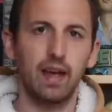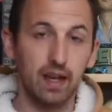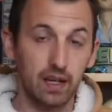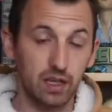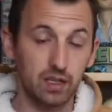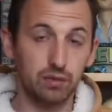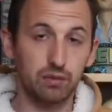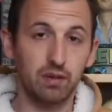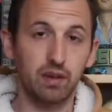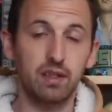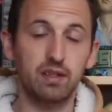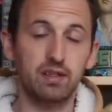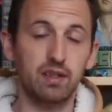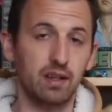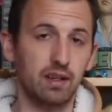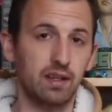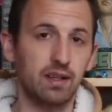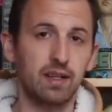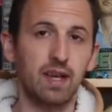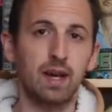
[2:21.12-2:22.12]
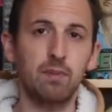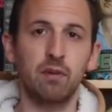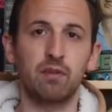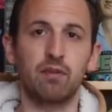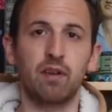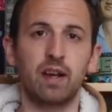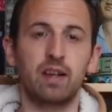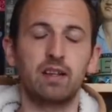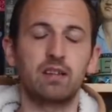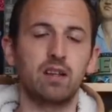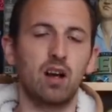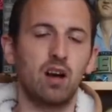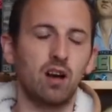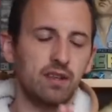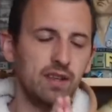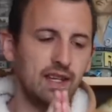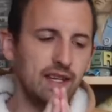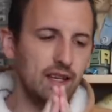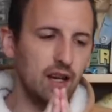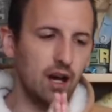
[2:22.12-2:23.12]
X-rays and gamma rays
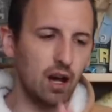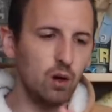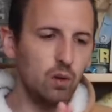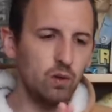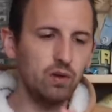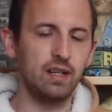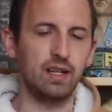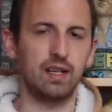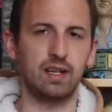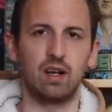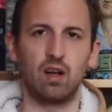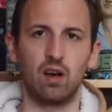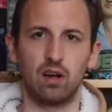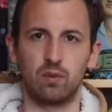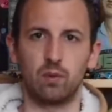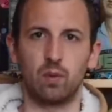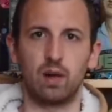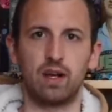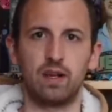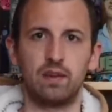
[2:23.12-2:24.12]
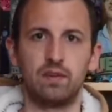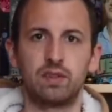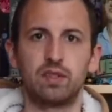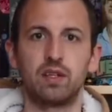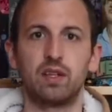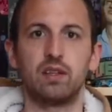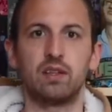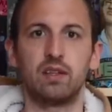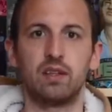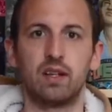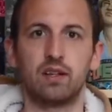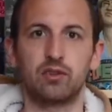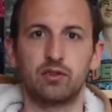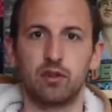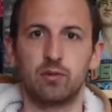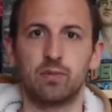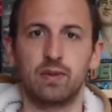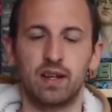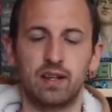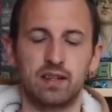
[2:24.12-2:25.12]
are the only light waves in the
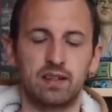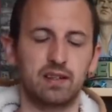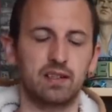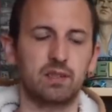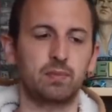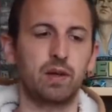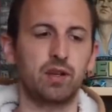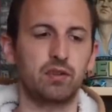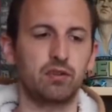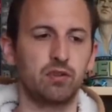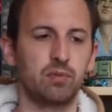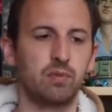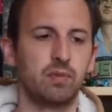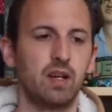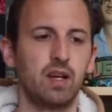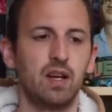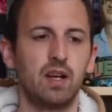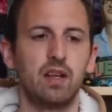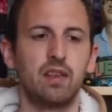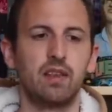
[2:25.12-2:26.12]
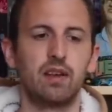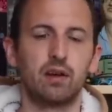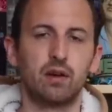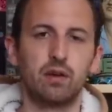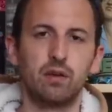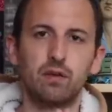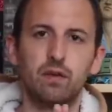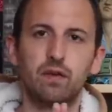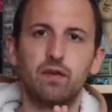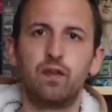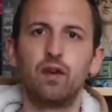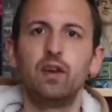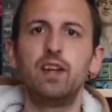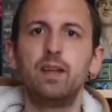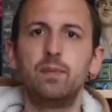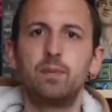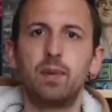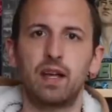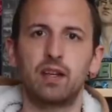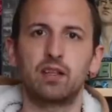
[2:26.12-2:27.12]
electromagnetic spectrum that can
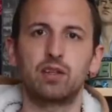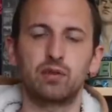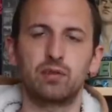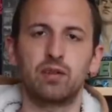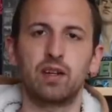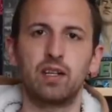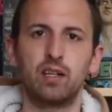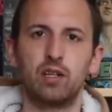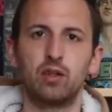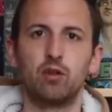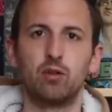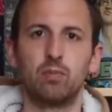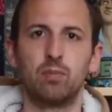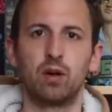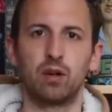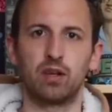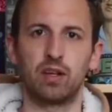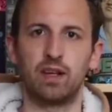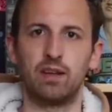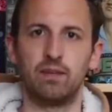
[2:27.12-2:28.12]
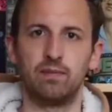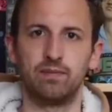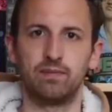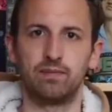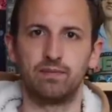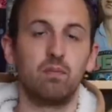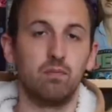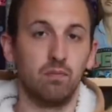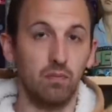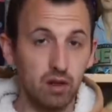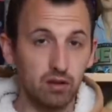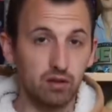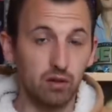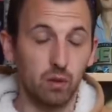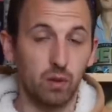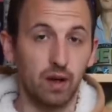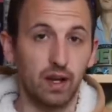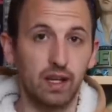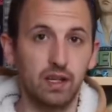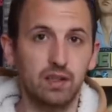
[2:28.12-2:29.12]
fully penetrate your body.
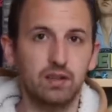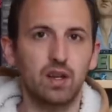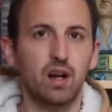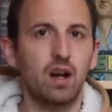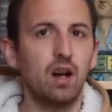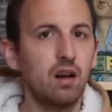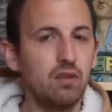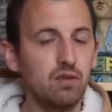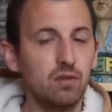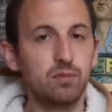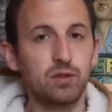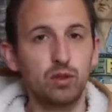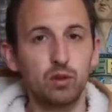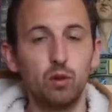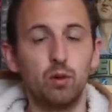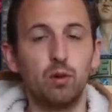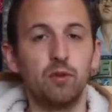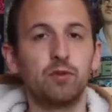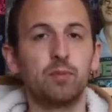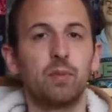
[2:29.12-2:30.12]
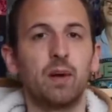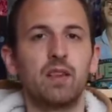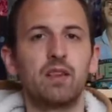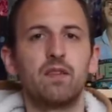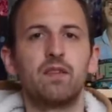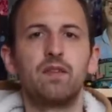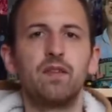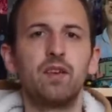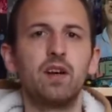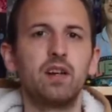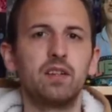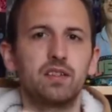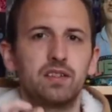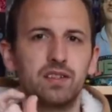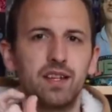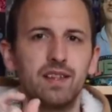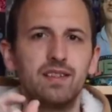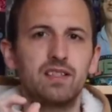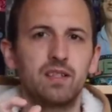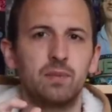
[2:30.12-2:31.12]
Microwaves are absorbed by the
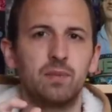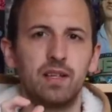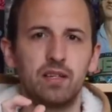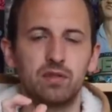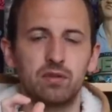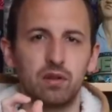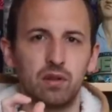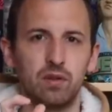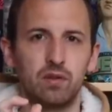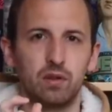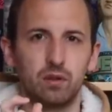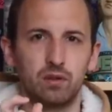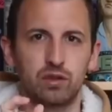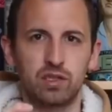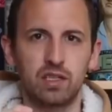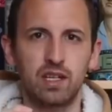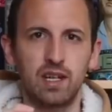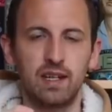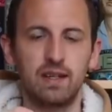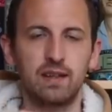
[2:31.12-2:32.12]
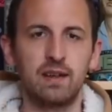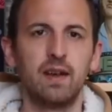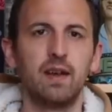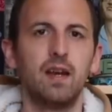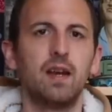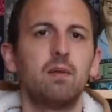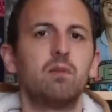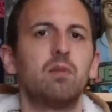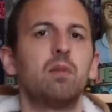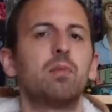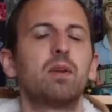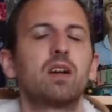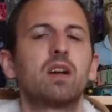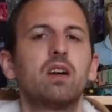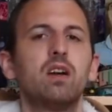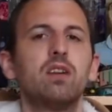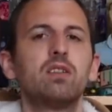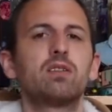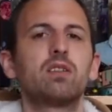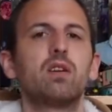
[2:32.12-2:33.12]
first centimetre of your skin, but
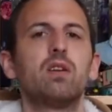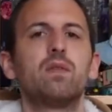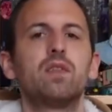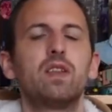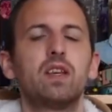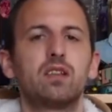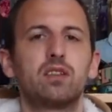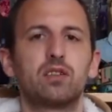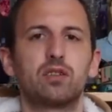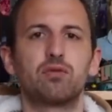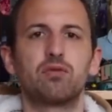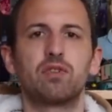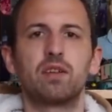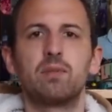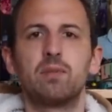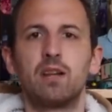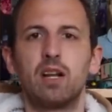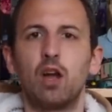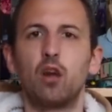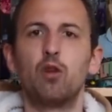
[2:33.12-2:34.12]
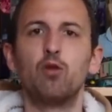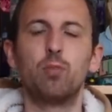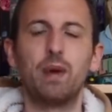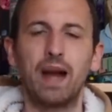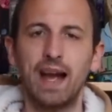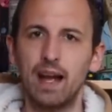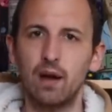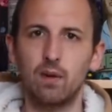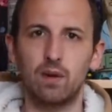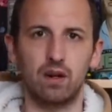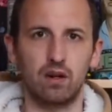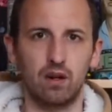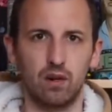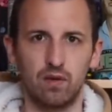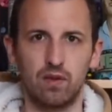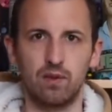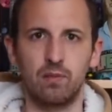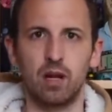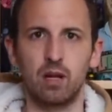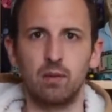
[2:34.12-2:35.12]
because of the extreme low power
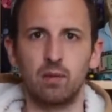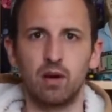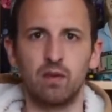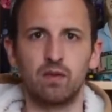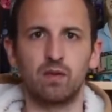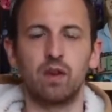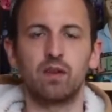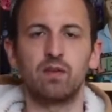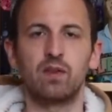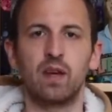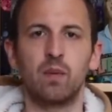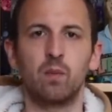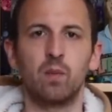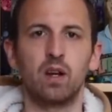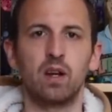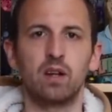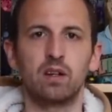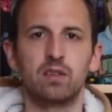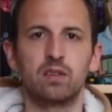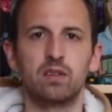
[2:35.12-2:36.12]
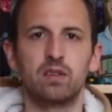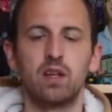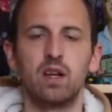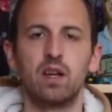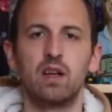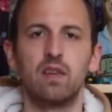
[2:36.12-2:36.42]
of the mobile phone networks,